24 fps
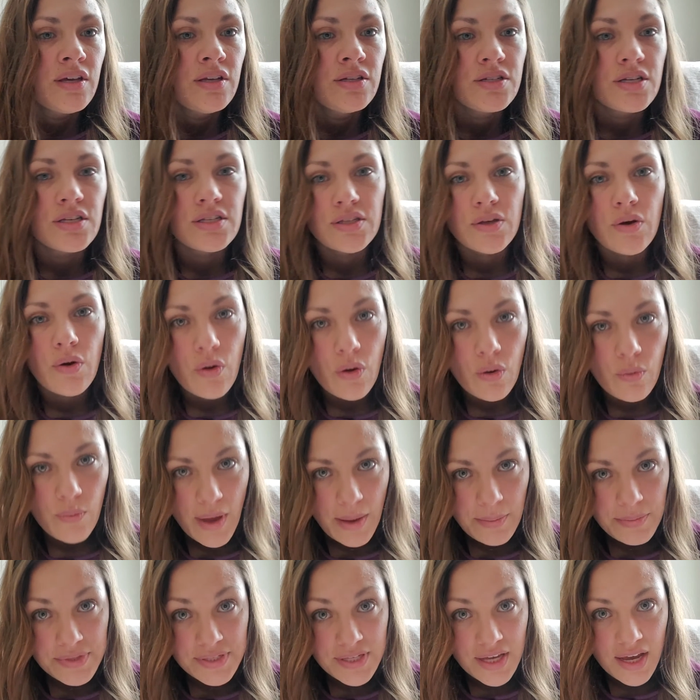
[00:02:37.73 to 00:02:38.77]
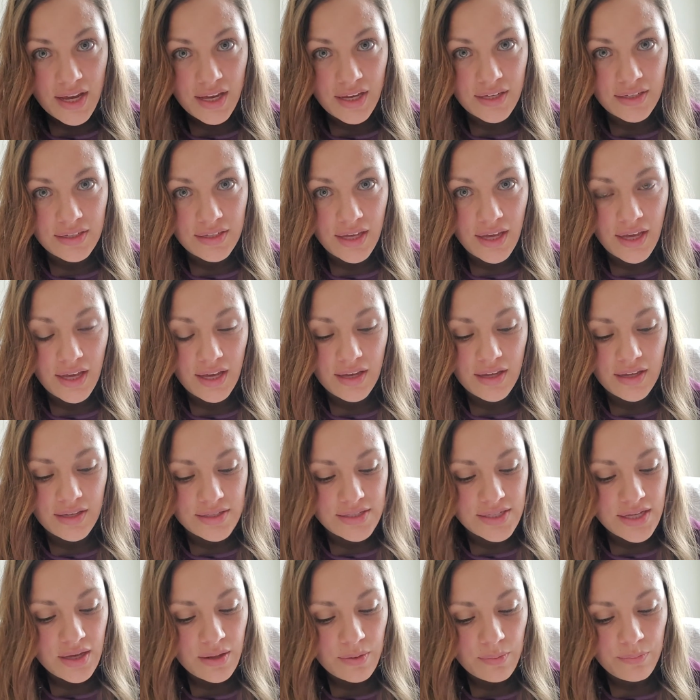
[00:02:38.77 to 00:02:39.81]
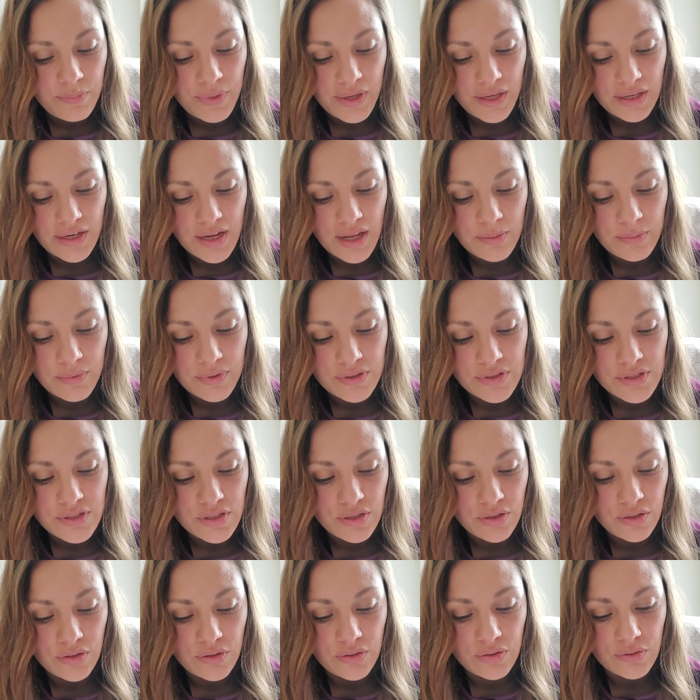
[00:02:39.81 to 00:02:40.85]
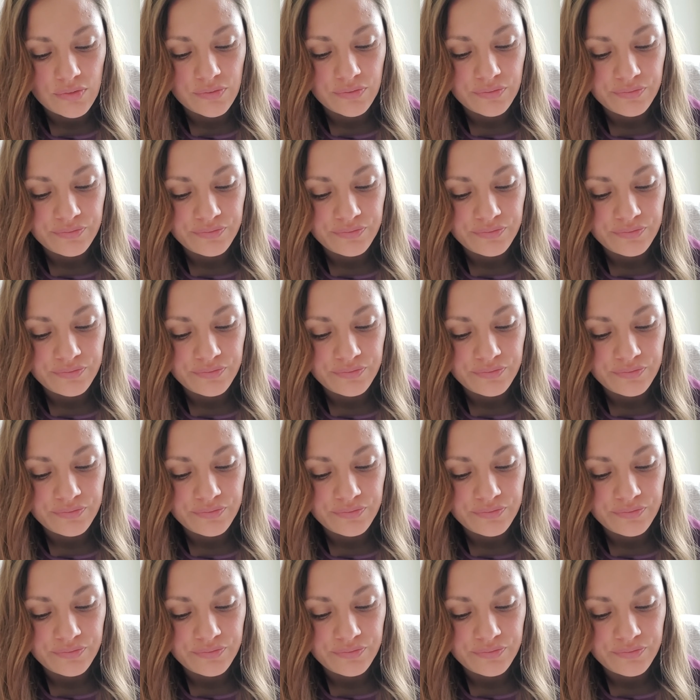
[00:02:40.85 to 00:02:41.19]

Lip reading: just the whole website, and being able to